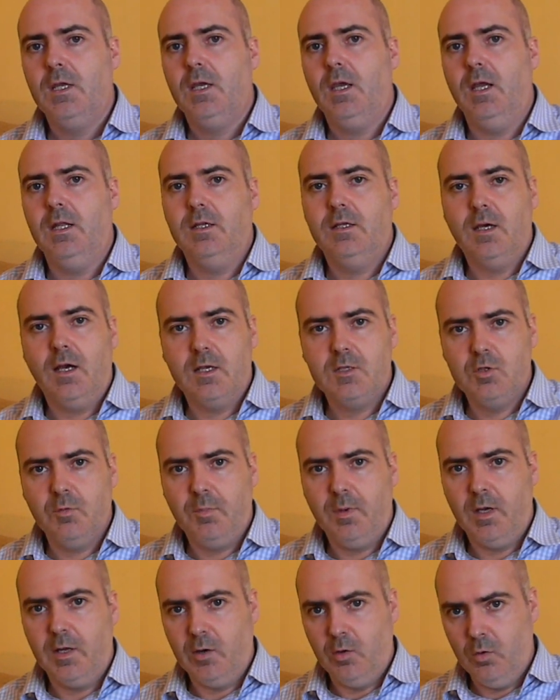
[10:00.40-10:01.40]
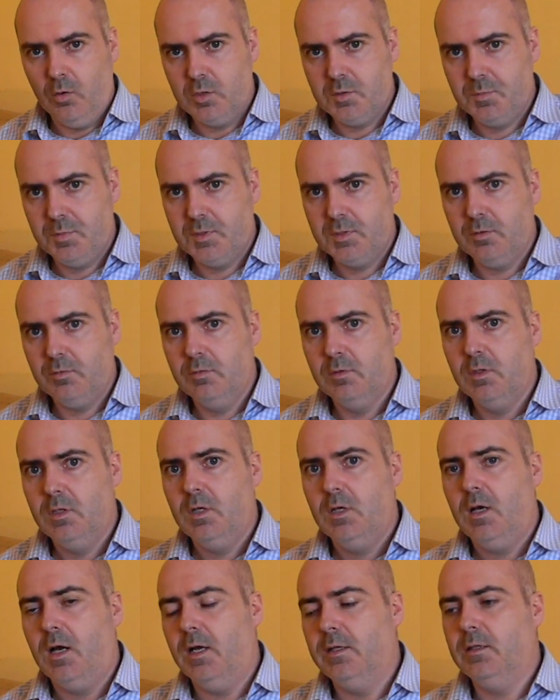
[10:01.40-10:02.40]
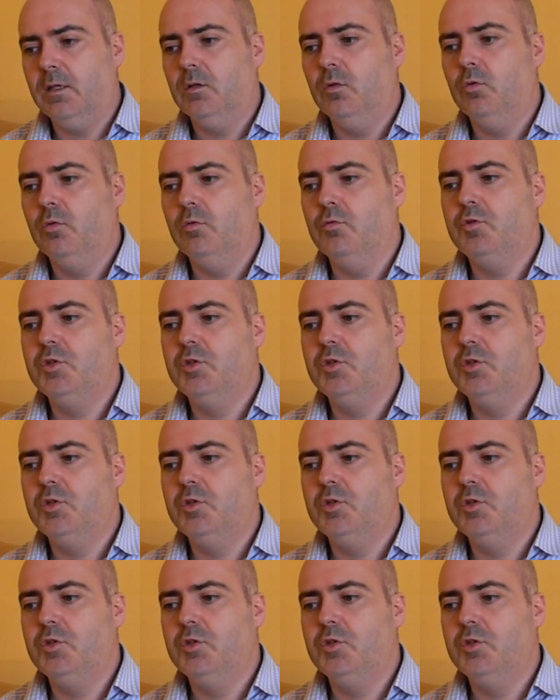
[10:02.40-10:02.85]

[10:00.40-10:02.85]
at Castlebar Hospital and a local